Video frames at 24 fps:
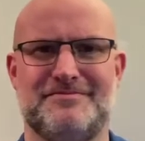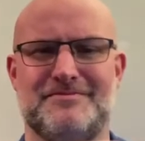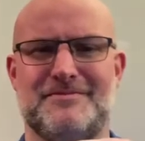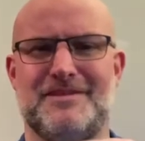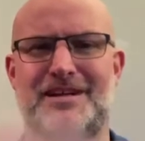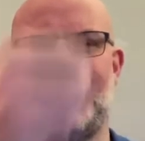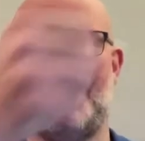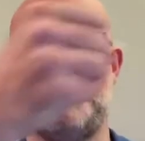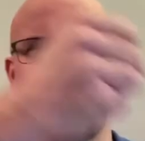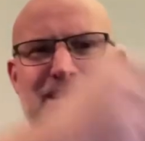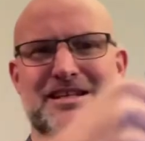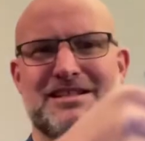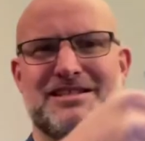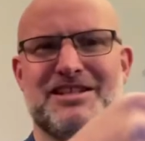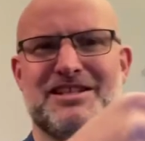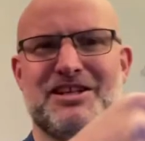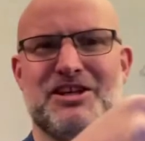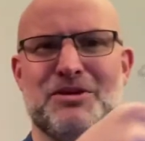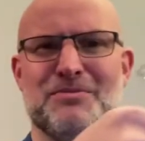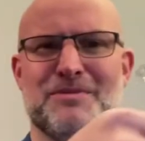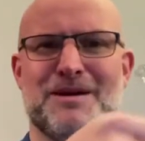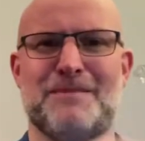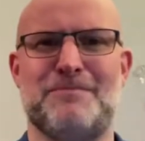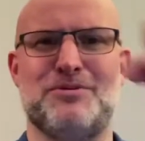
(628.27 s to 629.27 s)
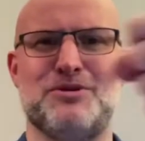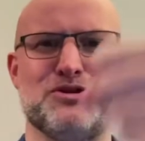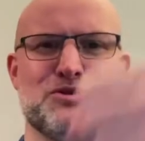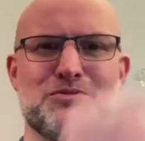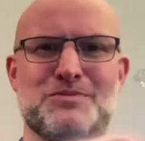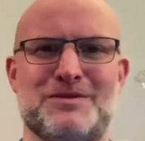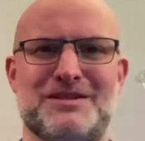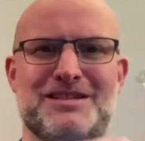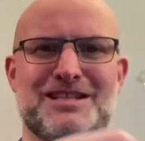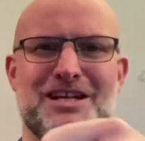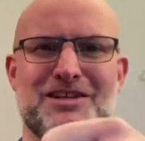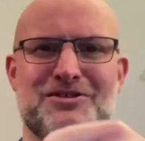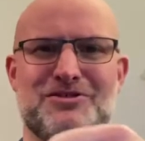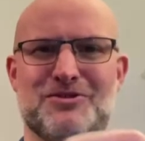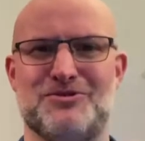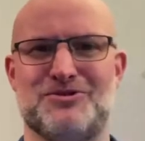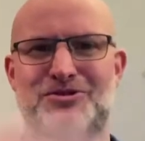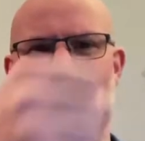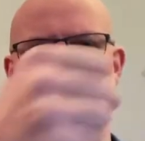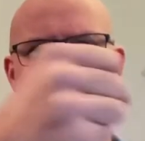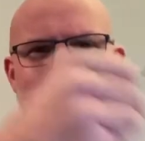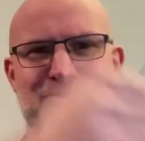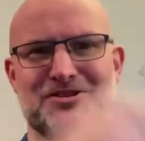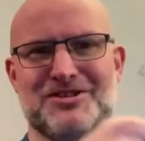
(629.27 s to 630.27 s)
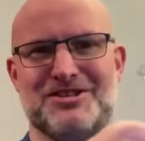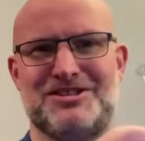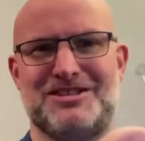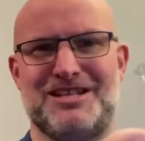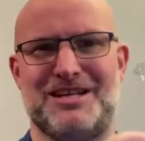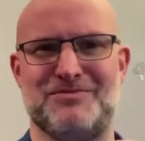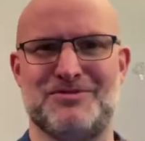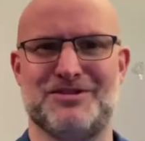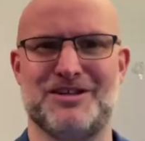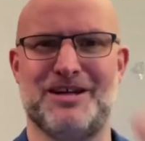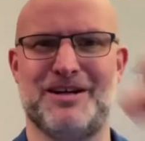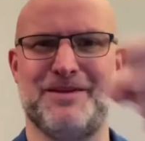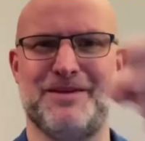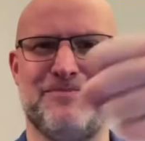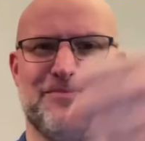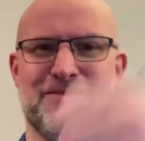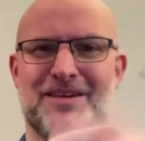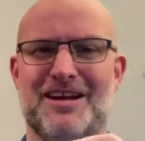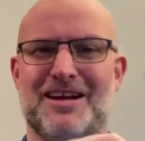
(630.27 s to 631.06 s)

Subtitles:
I might sing you my pulse potato song at the same time.